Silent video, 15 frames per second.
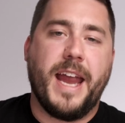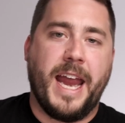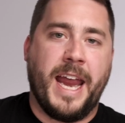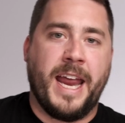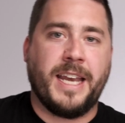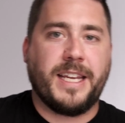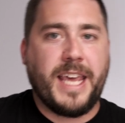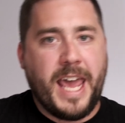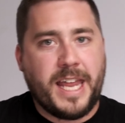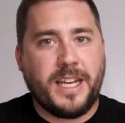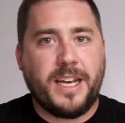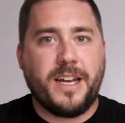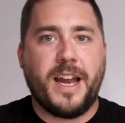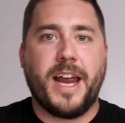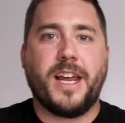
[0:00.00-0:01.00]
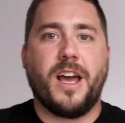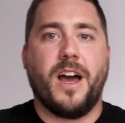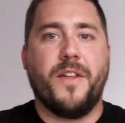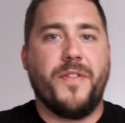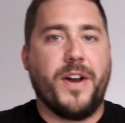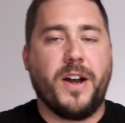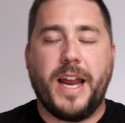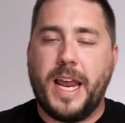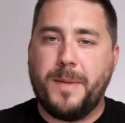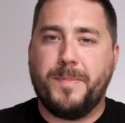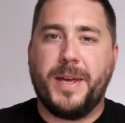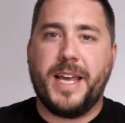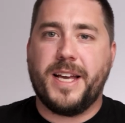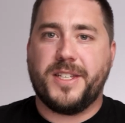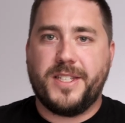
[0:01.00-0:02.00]
And Canon and Nikon, their A
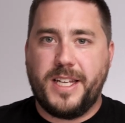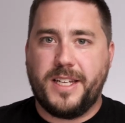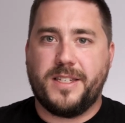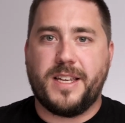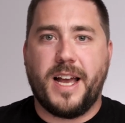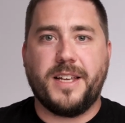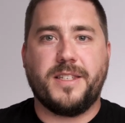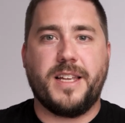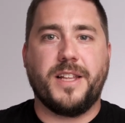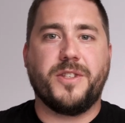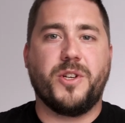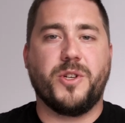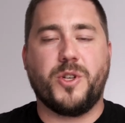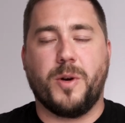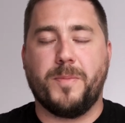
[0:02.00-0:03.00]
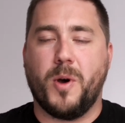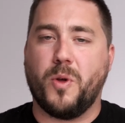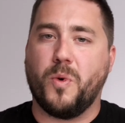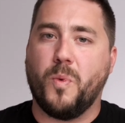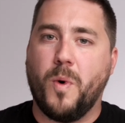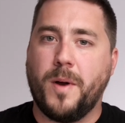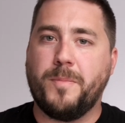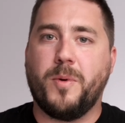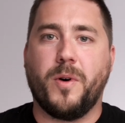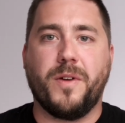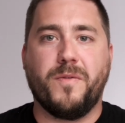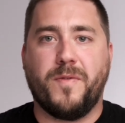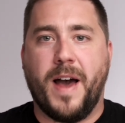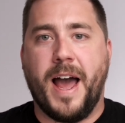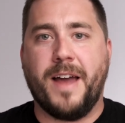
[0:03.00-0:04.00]
P S C size sensors are both one
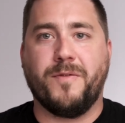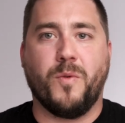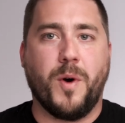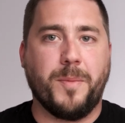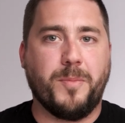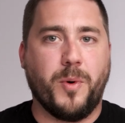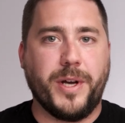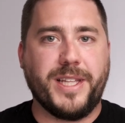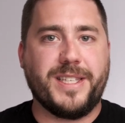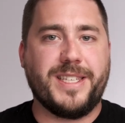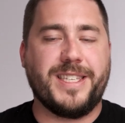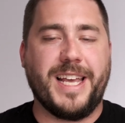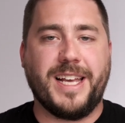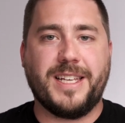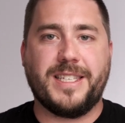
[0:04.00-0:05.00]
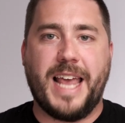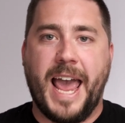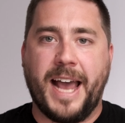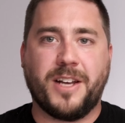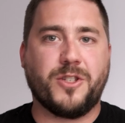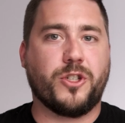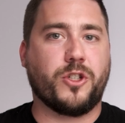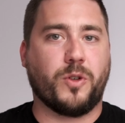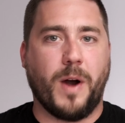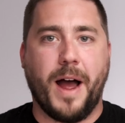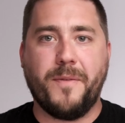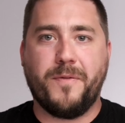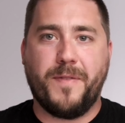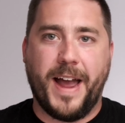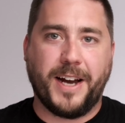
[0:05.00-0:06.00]
point five, one point six X
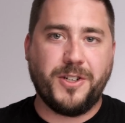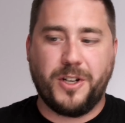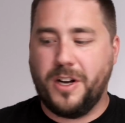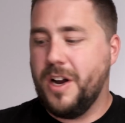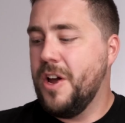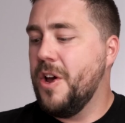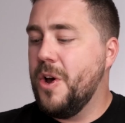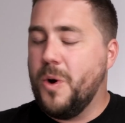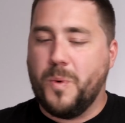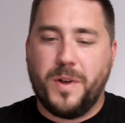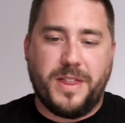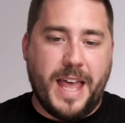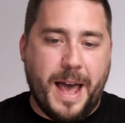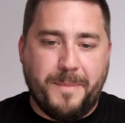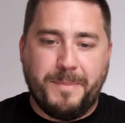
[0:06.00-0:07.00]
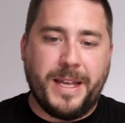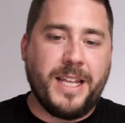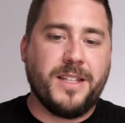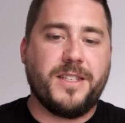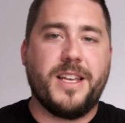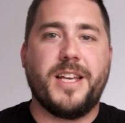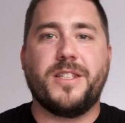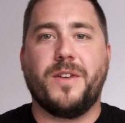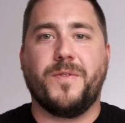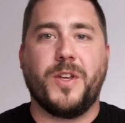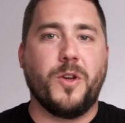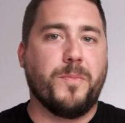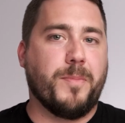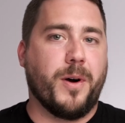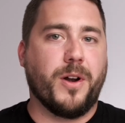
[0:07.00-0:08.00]
crop factor. What that means is if
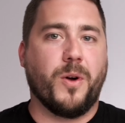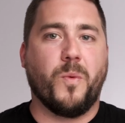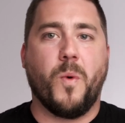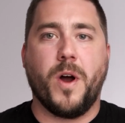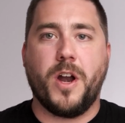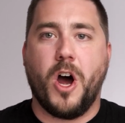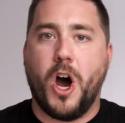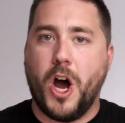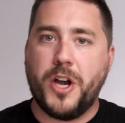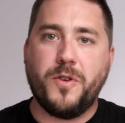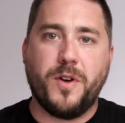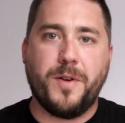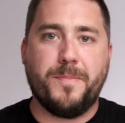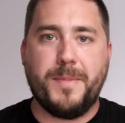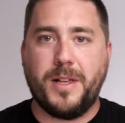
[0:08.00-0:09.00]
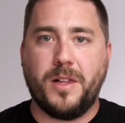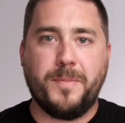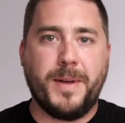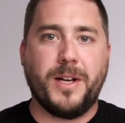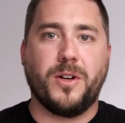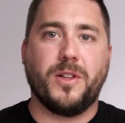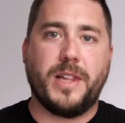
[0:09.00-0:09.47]
you put a one hundred millimeter